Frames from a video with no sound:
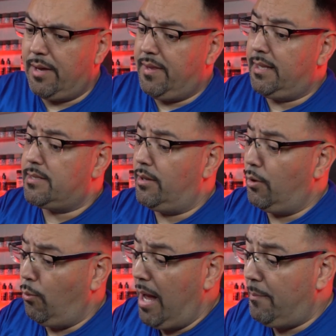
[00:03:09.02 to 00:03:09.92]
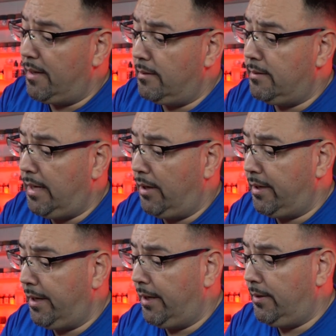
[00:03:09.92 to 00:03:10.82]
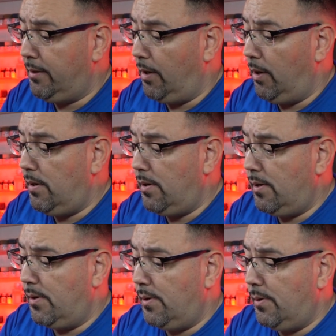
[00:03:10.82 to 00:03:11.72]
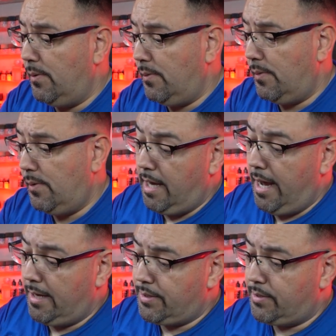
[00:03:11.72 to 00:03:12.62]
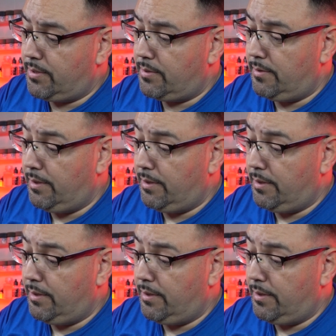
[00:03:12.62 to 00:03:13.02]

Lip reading: I think that's another weapon down here. Oh, yes.